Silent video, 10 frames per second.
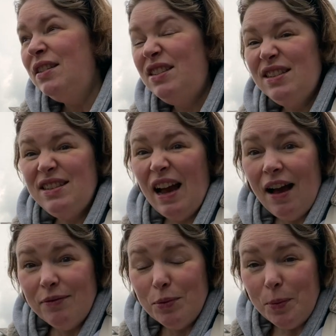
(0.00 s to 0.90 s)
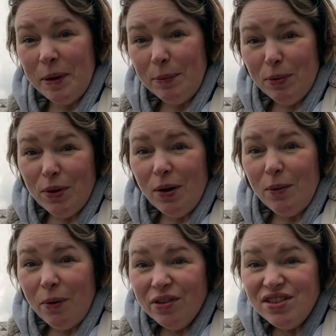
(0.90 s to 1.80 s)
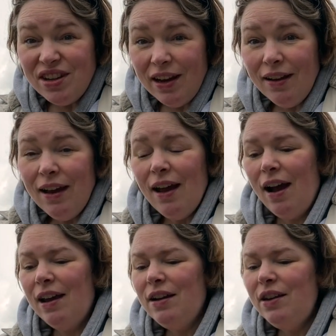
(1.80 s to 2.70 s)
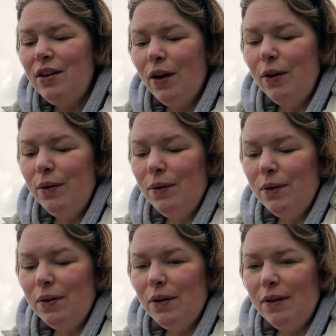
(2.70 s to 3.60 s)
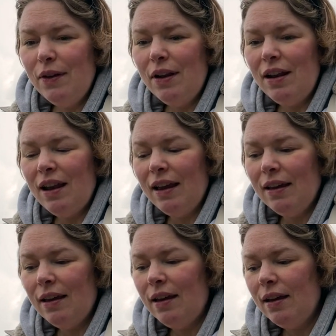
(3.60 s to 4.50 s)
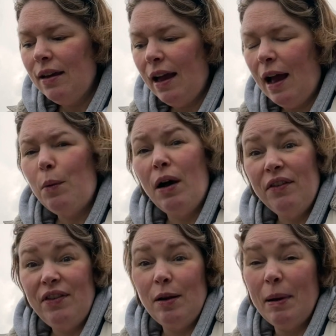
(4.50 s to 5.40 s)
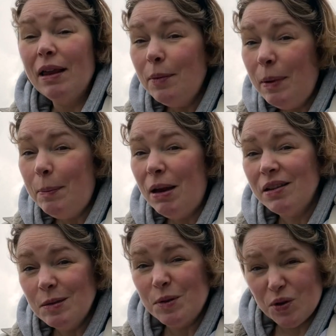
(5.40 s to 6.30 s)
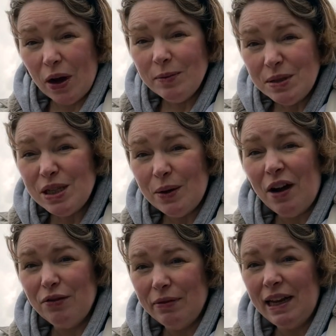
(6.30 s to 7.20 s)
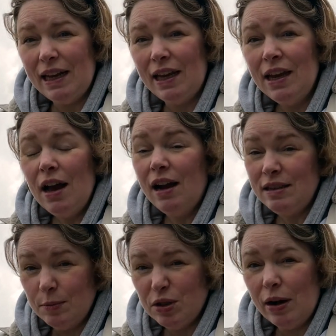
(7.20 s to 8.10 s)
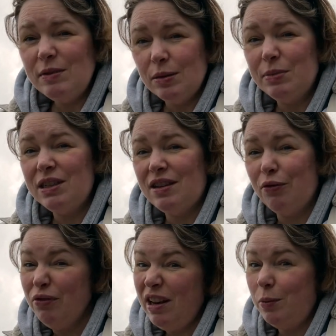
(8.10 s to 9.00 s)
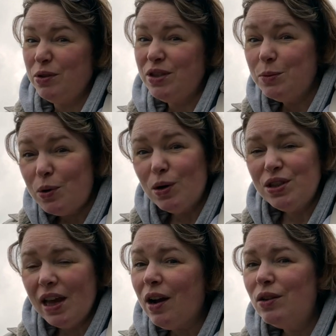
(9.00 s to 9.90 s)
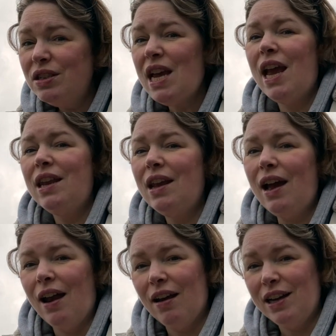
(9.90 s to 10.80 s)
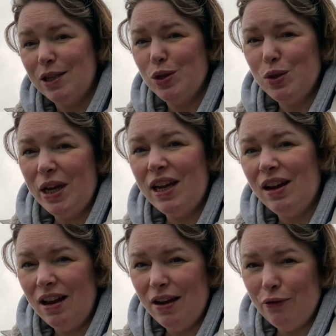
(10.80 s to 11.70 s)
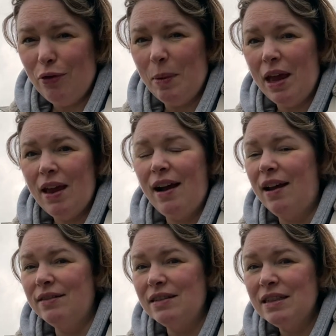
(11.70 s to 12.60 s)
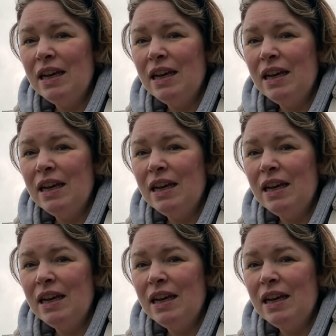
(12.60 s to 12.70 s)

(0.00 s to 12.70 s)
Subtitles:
just to have more people that are watching, and I know like how I feel about the people I subscribe to. I subscribe to them because I really want to watch their content and I enjoy it and I learn from it, and